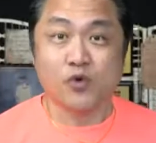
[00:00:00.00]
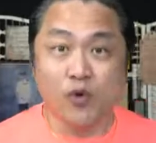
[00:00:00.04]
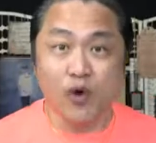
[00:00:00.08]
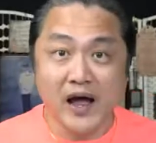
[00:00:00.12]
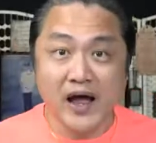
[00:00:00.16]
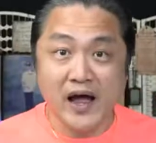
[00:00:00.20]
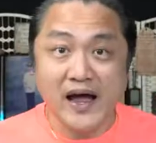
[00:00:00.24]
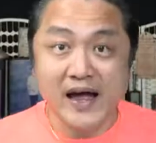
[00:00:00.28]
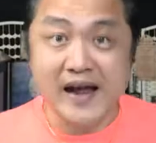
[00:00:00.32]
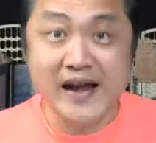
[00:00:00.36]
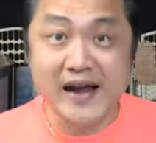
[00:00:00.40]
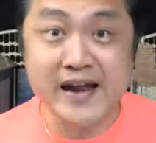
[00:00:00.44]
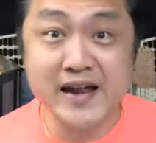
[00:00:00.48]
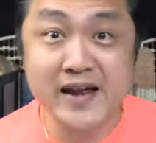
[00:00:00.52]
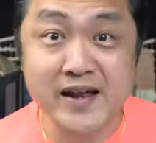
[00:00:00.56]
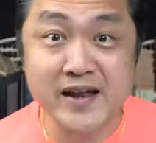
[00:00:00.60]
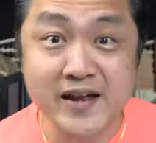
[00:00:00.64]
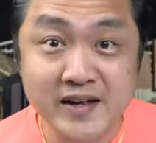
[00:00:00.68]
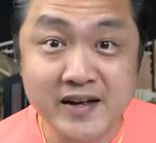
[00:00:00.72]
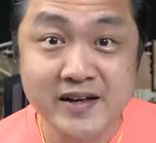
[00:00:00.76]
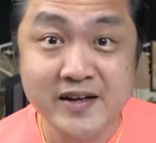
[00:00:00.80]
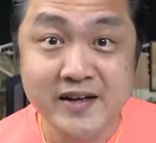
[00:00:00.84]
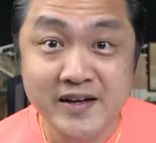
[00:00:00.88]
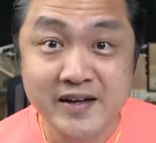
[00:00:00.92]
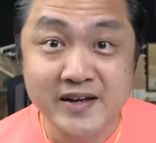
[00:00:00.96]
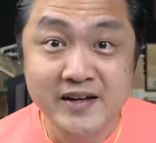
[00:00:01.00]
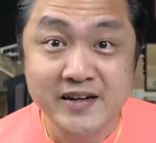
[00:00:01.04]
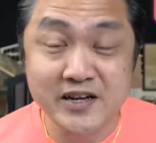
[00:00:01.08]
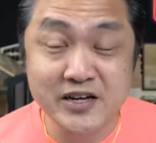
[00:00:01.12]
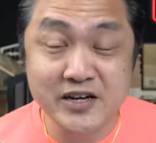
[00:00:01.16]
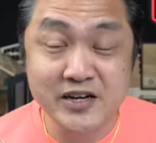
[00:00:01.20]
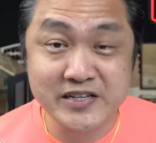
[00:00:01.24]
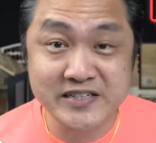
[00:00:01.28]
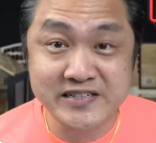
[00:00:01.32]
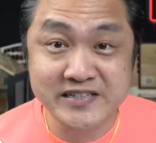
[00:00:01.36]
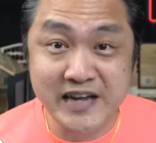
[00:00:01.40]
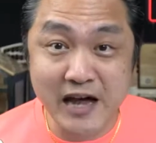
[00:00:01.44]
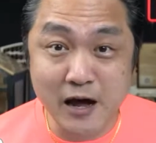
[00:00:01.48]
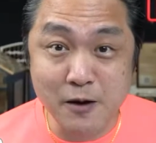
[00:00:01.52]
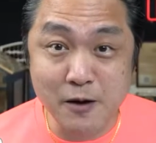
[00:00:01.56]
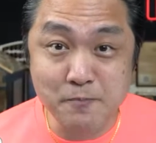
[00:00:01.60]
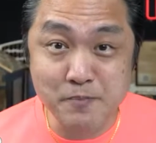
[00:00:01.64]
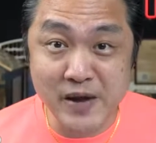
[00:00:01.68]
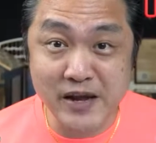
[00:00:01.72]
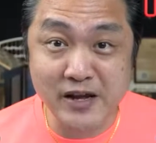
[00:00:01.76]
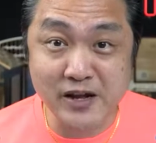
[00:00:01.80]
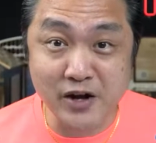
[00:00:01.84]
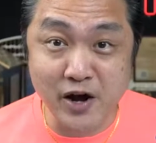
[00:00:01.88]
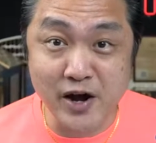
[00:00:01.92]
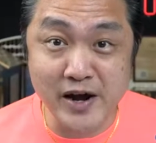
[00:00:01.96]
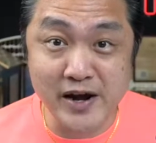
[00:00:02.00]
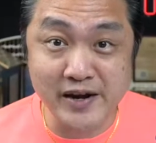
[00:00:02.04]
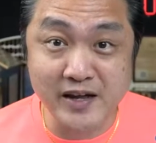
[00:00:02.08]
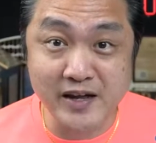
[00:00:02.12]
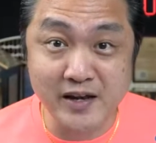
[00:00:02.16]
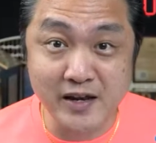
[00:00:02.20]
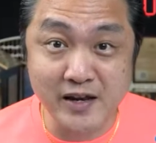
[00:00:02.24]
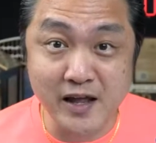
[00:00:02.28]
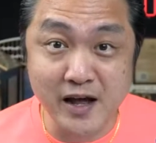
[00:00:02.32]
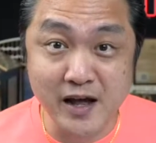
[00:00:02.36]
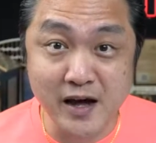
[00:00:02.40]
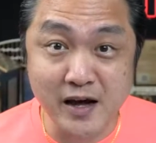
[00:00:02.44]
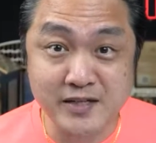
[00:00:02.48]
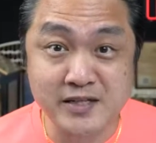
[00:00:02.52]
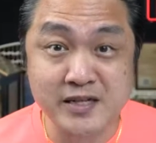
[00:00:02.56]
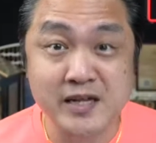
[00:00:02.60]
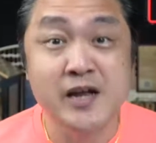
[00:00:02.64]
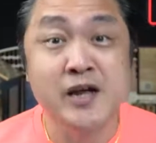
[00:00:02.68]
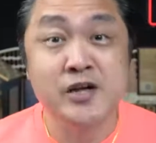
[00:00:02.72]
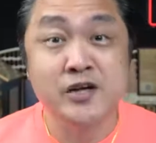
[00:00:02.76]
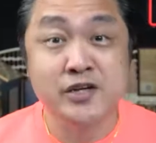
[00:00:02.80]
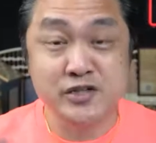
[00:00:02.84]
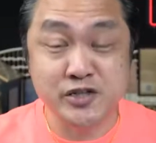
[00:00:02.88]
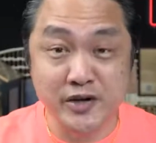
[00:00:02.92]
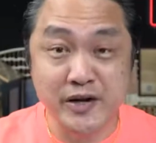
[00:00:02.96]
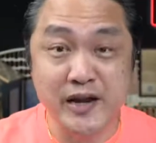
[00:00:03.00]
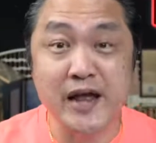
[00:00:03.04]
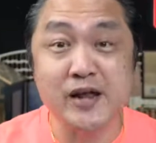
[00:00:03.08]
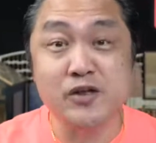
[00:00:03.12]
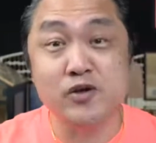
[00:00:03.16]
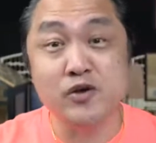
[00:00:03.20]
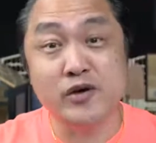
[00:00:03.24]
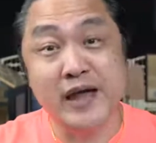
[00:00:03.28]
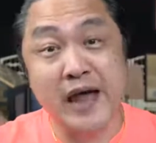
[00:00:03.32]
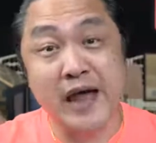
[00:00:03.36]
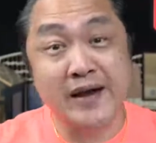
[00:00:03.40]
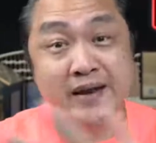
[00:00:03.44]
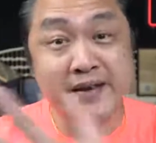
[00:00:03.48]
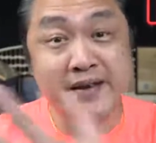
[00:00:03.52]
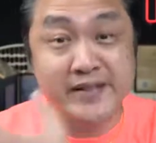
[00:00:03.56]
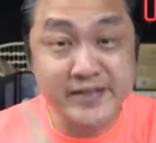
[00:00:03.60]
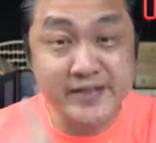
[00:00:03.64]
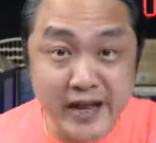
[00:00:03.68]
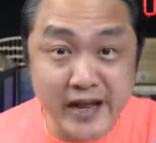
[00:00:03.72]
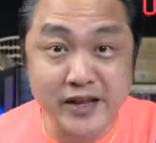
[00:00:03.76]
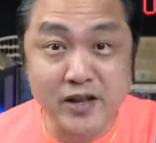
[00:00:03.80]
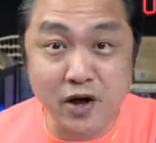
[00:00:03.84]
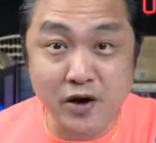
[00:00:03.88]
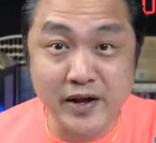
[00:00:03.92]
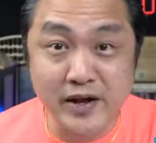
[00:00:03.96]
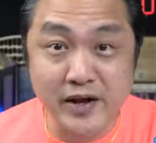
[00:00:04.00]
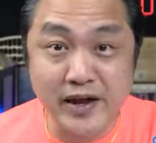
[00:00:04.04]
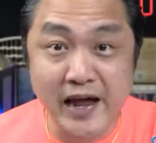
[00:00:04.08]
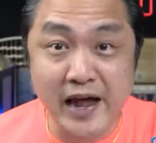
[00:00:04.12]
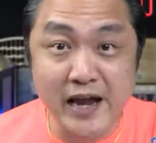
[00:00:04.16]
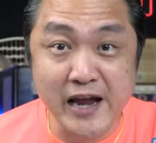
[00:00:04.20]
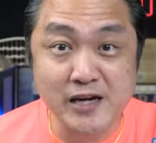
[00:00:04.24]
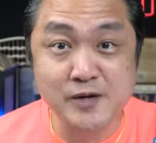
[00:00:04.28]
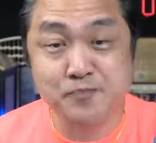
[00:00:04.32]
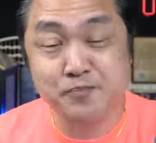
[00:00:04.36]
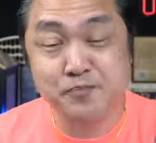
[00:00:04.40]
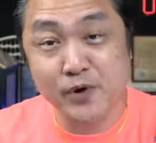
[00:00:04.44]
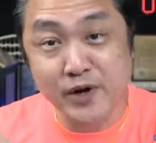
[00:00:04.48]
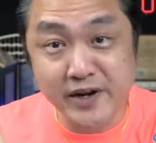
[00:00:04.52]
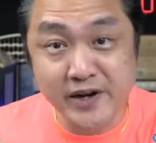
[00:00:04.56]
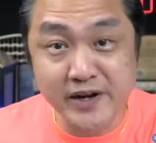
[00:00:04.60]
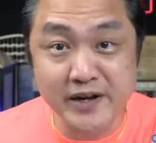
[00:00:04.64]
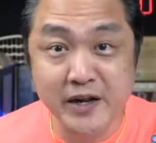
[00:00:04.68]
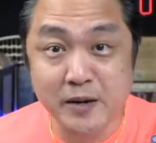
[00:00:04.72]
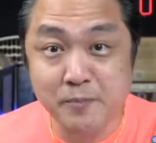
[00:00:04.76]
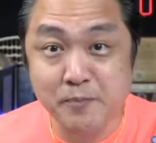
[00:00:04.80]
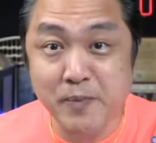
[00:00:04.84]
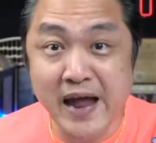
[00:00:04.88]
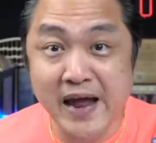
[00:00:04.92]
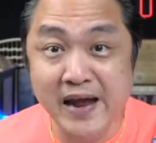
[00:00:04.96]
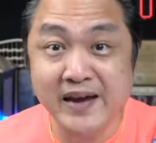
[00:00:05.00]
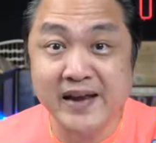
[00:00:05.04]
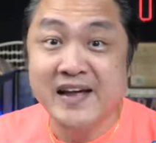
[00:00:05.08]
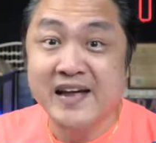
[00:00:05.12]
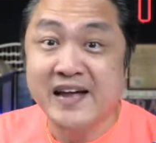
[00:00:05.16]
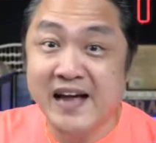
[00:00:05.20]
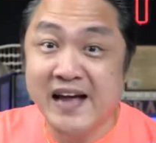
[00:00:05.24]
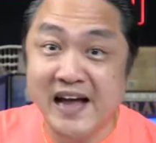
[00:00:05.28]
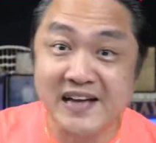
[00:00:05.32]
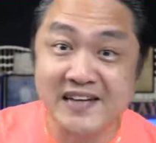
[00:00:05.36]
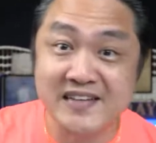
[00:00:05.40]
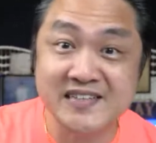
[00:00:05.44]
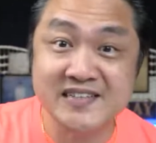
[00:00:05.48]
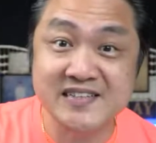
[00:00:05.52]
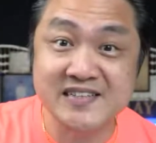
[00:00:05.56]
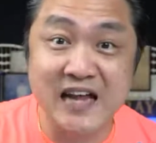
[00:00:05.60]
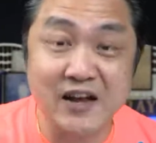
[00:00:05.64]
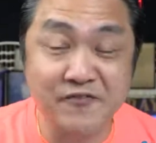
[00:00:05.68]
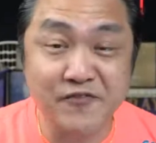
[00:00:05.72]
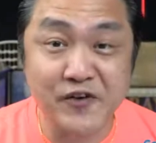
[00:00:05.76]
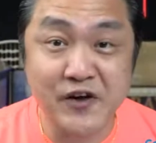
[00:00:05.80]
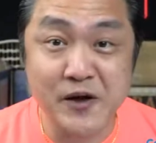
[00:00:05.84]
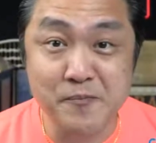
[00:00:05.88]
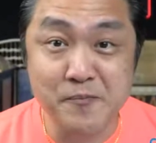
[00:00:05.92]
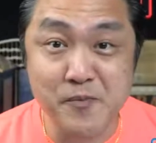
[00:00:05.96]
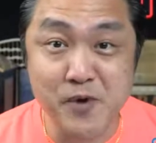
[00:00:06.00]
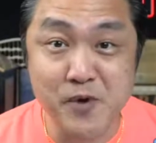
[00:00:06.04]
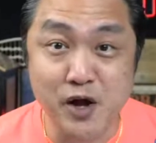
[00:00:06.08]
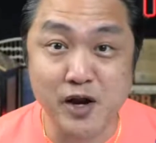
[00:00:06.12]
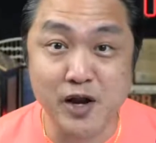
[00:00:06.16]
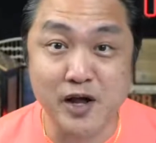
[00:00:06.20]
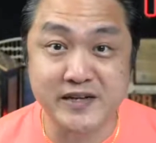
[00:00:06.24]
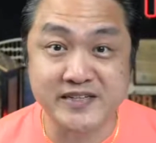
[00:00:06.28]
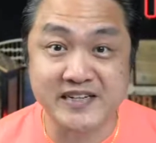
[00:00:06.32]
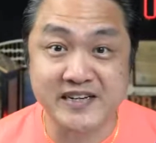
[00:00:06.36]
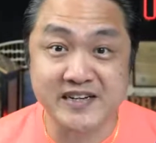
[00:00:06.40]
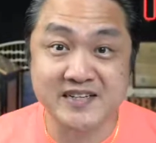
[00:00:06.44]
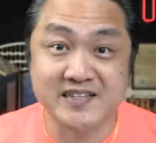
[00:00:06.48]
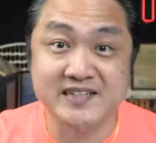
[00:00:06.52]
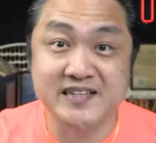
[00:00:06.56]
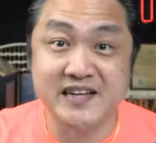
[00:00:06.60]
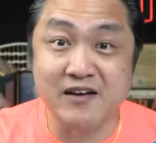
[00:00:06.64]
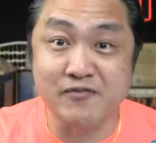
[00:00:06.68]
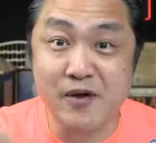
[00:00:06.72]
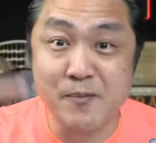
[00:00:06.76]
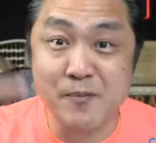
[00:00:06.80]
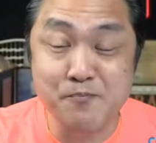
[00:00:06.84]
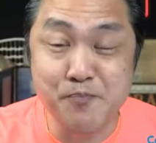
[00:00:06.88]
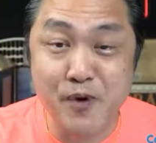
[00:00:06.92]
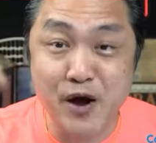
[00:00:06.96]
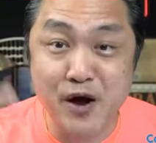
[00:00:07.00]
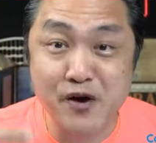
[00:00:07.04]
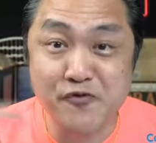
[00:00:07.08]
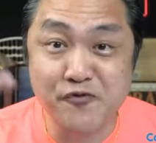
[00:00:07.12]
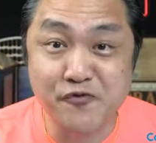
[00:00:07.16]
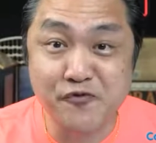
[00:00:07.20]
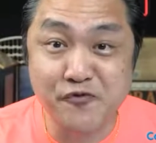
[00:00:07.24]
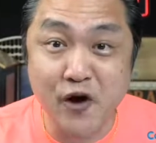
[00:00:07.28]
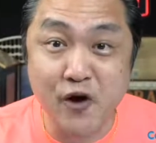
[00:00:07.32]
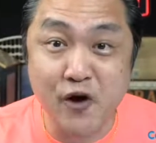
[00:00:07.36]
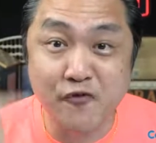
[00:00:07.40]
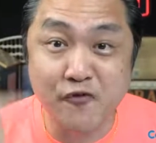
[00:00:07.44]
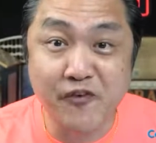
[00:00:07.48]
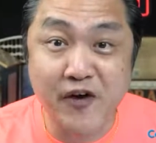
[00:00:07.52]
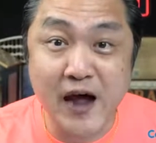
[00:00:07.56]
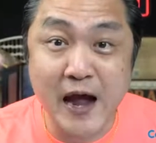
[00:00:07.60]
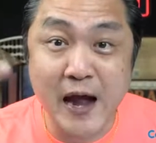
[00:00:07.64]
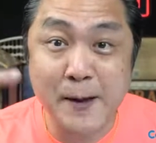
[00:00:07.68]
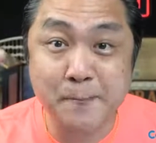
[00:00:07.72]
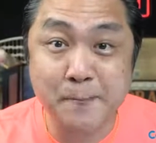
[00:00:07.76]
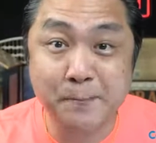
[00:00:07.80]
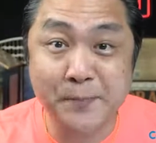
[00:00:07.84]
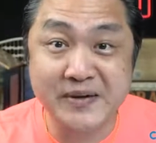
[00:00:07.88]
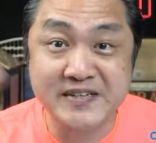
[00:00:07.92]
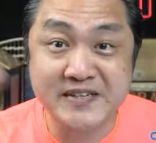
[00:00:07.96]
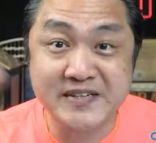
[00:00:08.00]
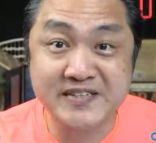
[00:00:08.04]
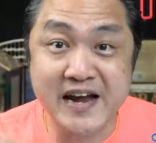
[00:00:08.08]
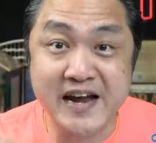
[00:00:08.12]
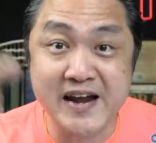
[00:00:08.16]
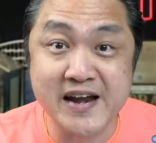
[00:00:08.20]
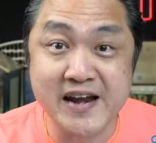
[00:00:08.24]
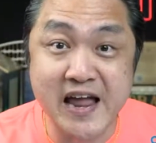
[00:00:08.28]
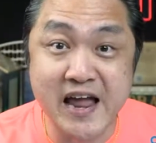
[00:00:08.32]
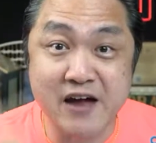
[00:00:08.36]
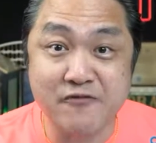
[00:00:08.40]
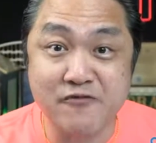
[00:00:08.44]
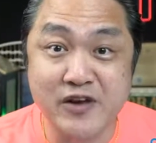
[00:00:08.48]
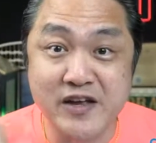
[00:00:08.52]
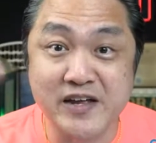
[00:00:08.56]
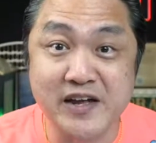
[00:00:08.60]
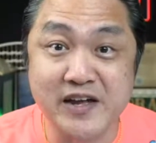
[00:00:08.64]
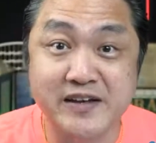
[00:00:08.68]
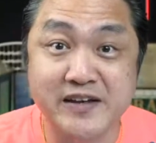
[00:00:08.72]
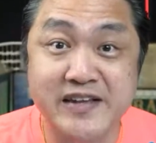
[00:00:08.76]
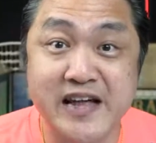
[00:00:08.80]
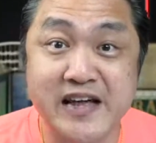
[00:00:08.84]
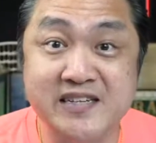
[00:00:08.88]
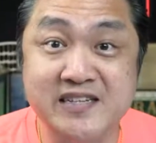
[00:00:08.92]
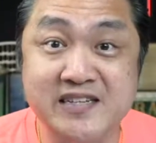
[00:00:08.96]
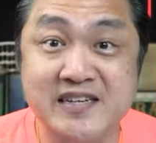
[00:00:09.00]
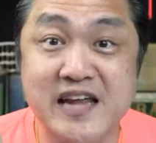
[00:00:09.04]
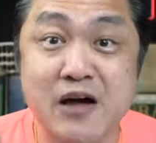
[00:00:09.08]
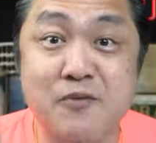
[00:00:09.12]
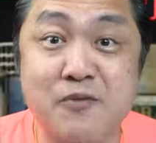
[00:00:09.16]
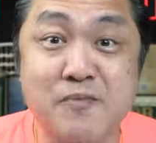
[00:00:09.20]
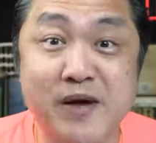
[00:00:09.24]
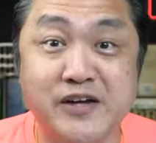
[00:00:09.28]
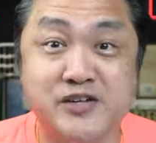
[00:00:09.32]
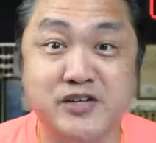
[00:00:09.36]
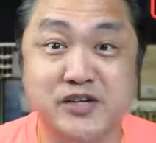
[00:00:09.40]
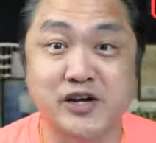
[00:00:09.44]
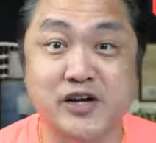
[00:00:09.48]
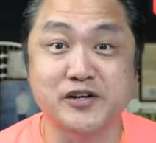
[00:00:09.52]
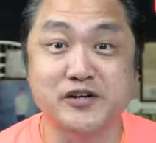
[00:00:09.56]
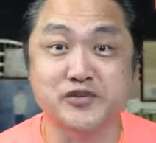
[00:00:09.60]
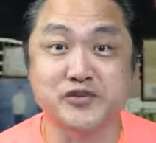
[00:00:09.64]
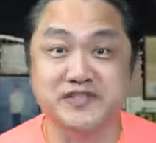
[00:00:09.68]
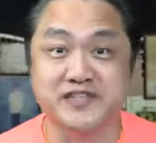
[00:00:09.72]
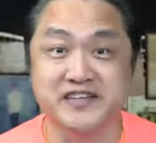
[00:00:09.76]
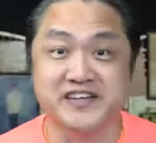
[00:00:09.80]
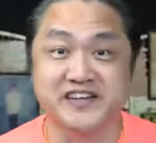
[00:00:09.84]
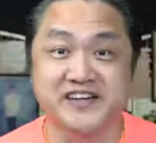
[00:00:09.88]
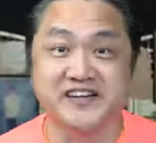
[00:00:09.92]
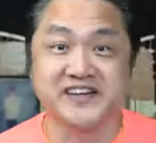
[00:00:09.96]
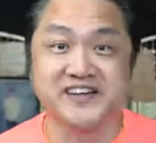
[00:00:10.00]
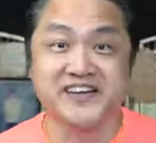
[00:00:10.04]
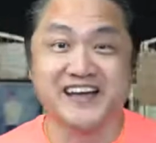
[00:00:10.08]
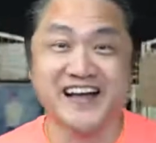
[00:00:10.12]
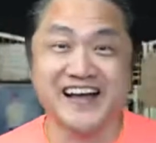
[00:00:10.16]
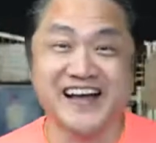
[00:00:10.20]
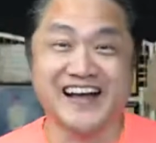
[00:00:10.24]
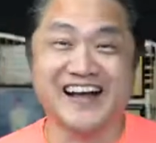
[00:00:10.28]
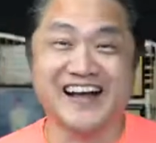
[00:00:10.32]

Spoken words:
Why? You sell Bitcoin at a loss so that you can take your cash, put it in the bank, and suffer more losses. 7.45% every year, that's how much you're losing.